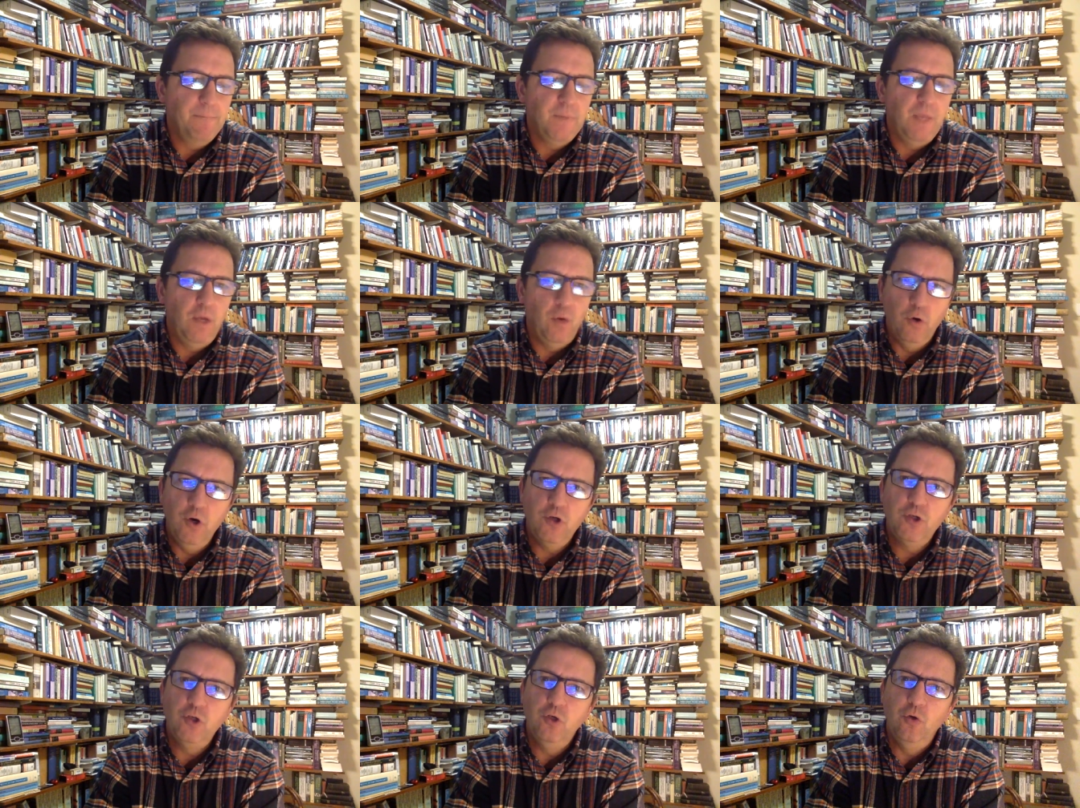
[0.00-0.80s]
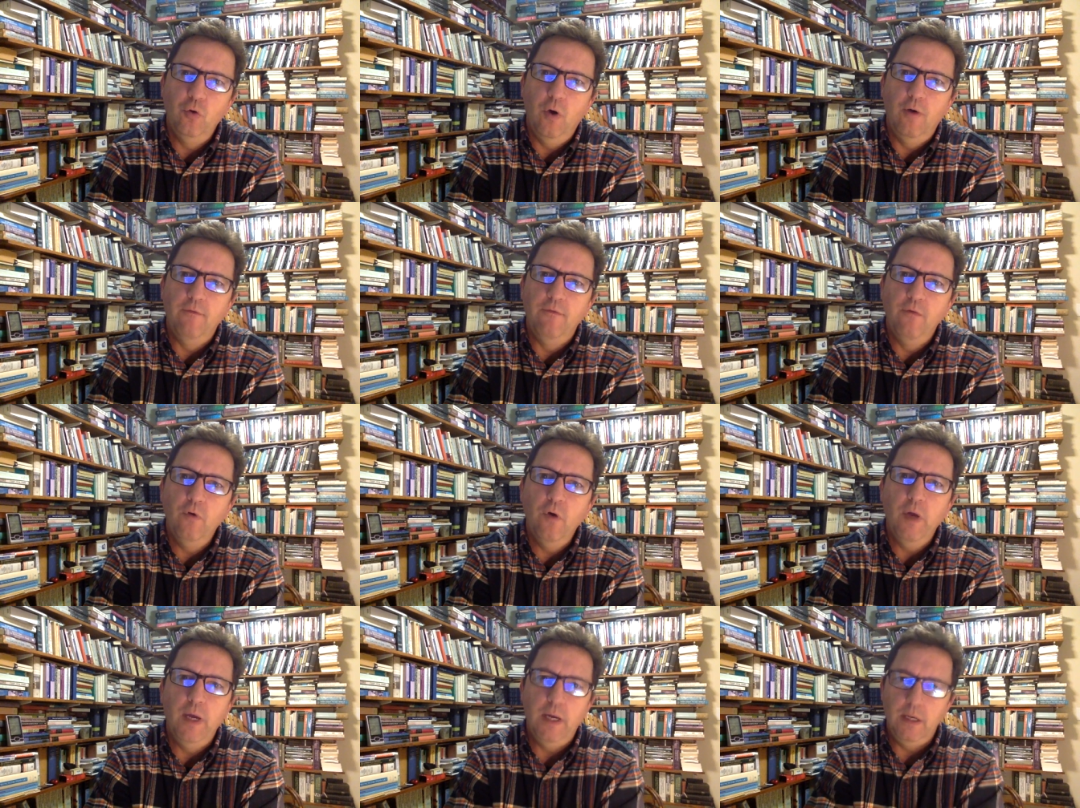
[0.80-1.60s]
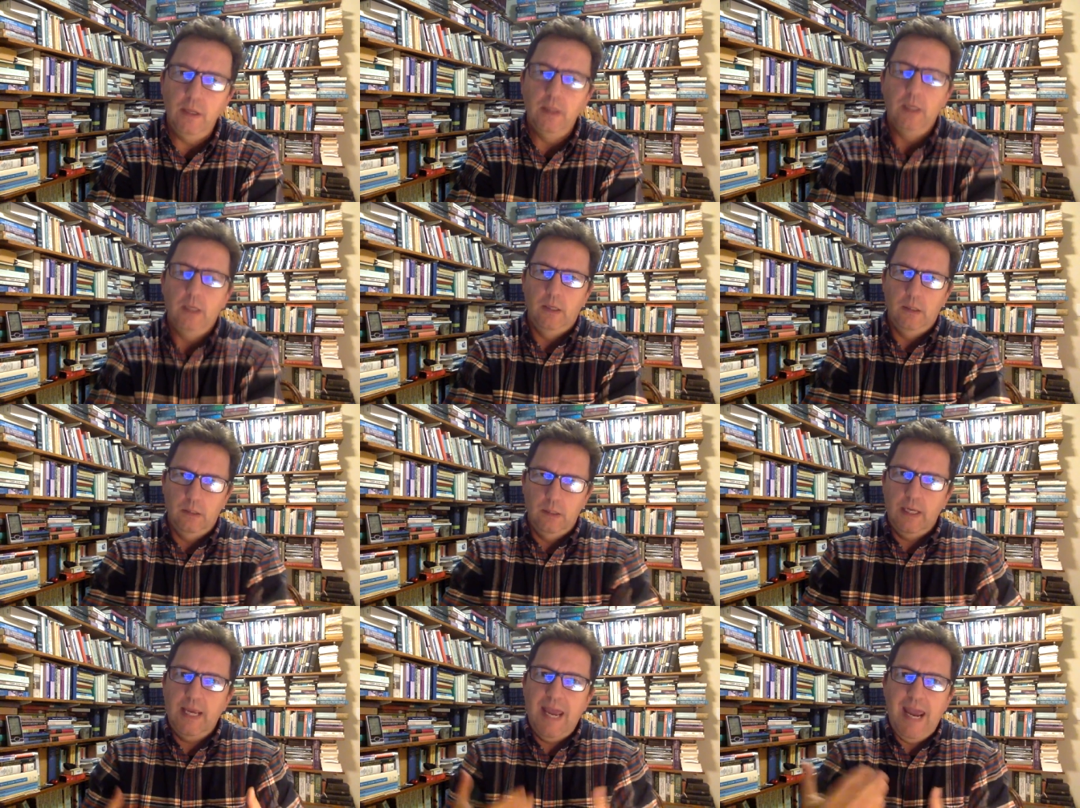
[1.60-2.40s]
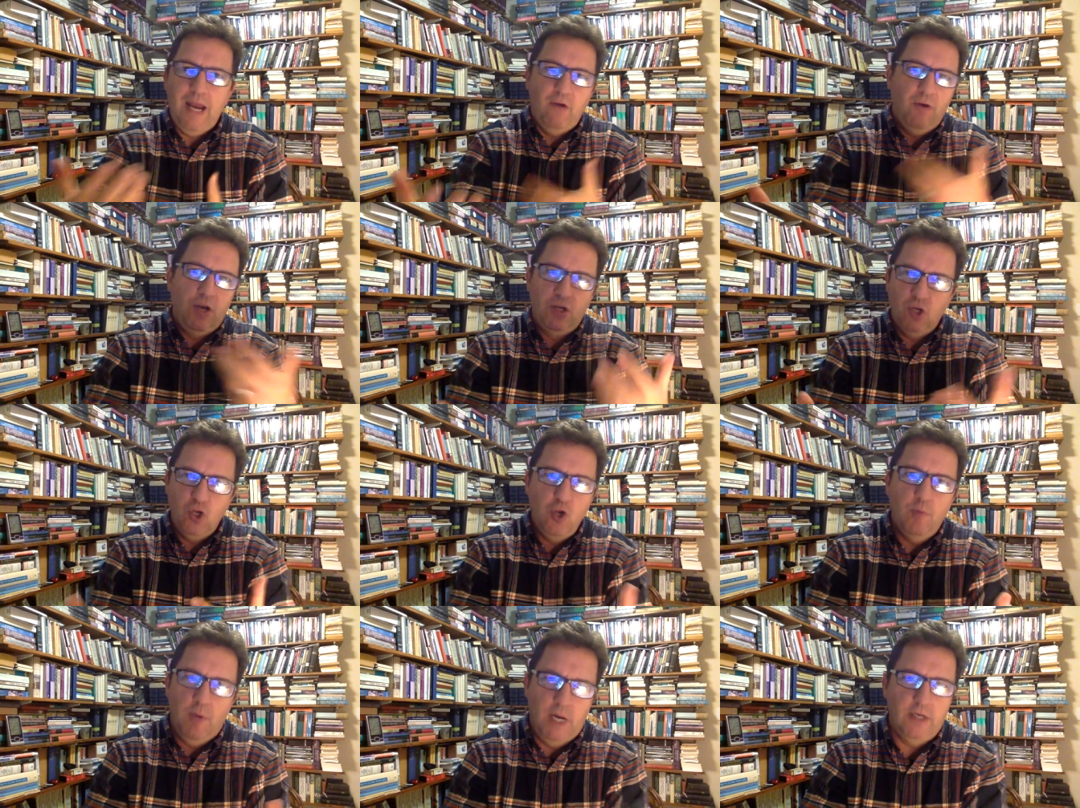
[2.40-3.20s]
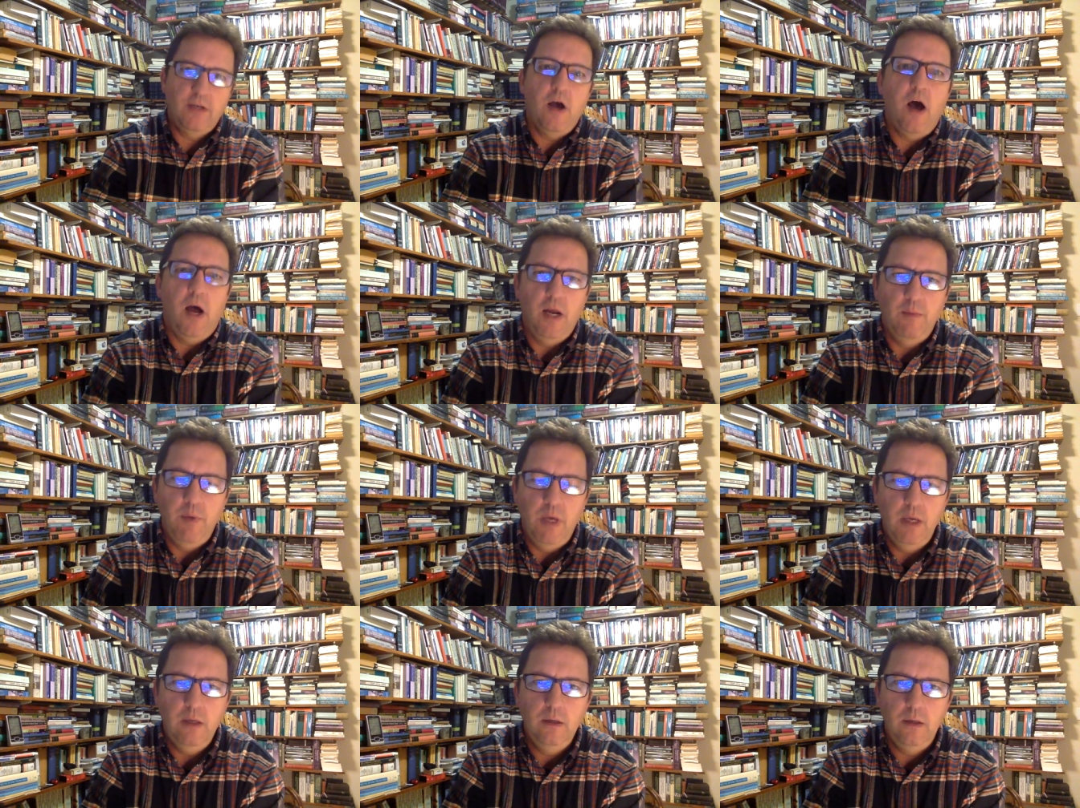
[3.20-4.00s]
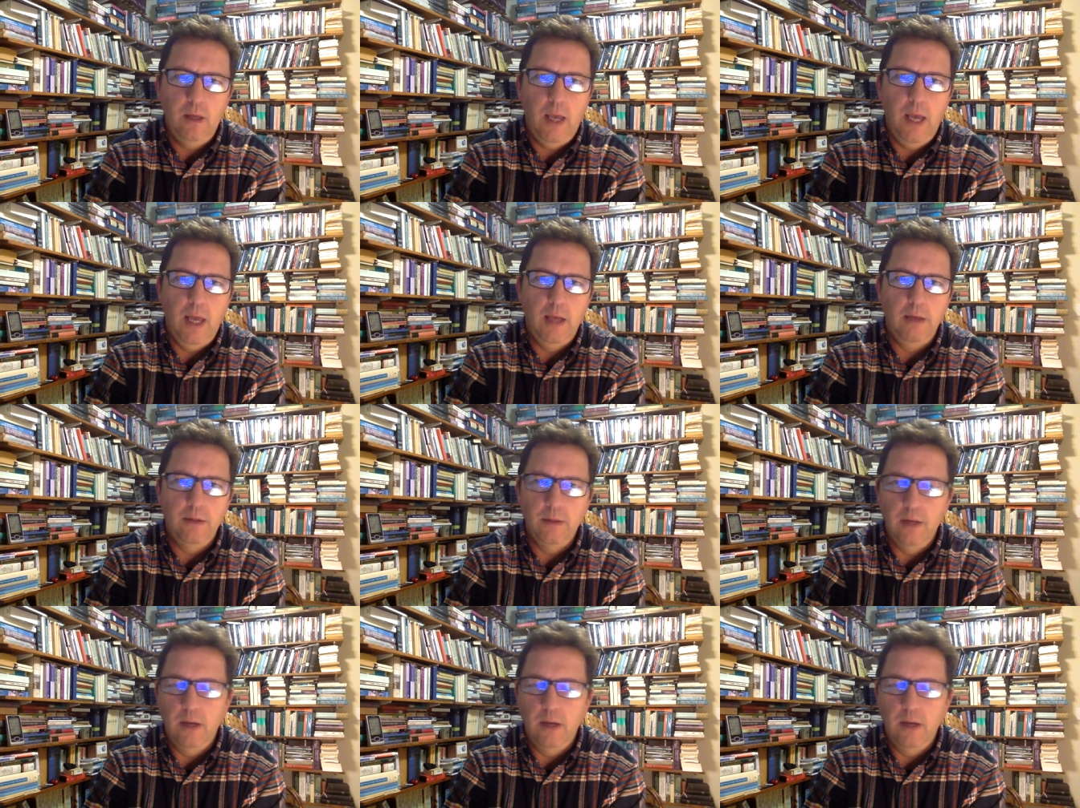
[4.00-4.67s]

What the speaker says: in order to avoid catering to human autonomy and